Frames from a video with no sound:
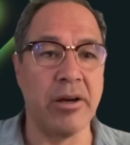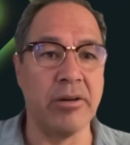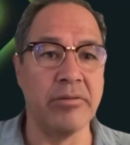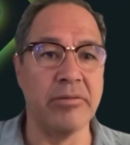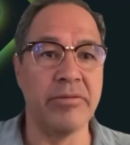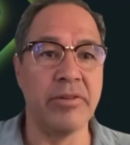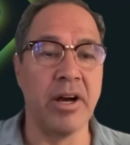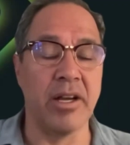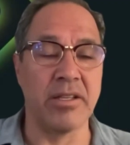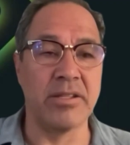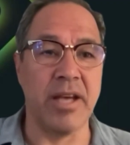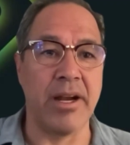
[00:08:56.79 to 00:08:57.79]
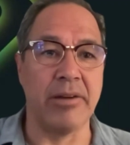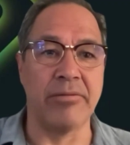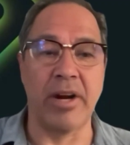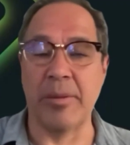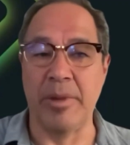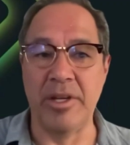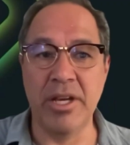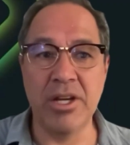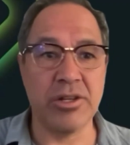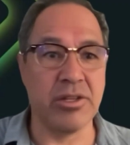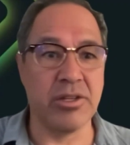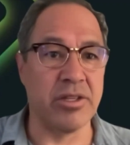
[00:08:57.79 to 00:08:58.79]
of a set of
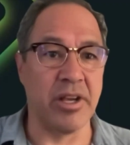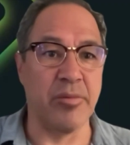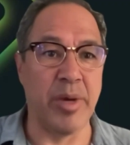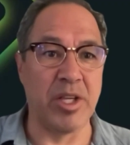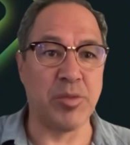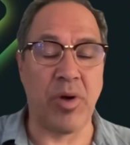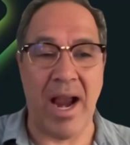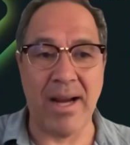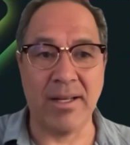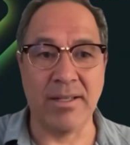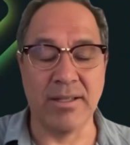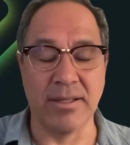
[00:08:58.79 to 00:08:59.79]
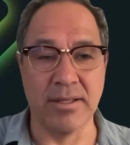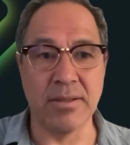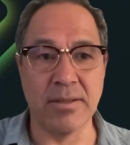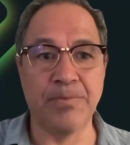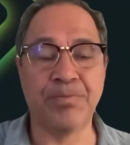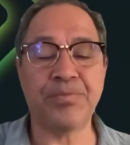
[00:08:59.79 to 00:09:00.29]
recommendations, a set of best practices